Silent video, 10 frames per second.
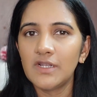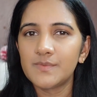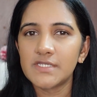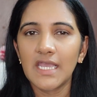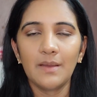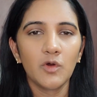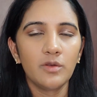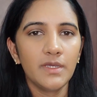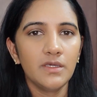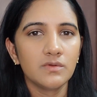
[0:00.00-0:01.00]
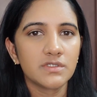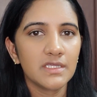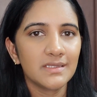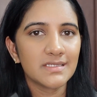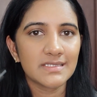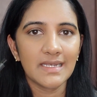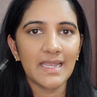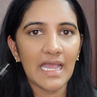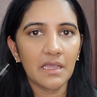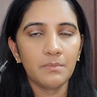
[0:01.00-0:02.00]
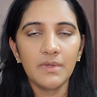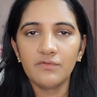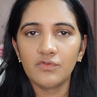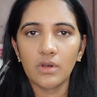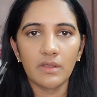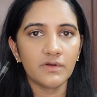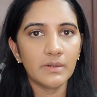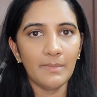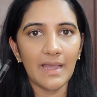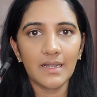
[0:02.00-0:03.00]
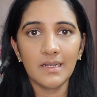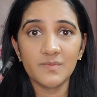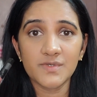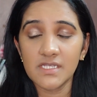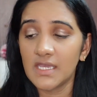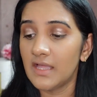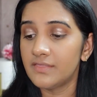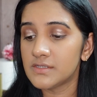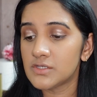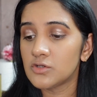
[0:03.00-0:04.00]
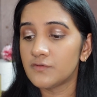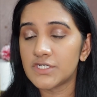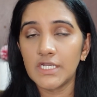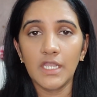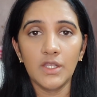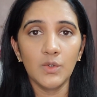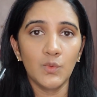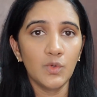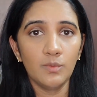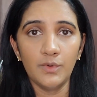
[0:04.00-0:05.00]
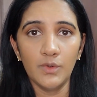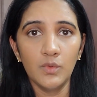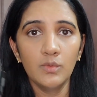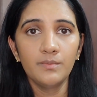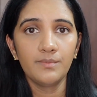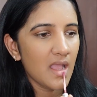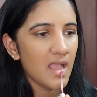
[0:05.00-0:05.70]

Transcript: for lipstick, I'm going to be using this Lakme Forever Matte Lipstick, and this is of shade Nude Blue.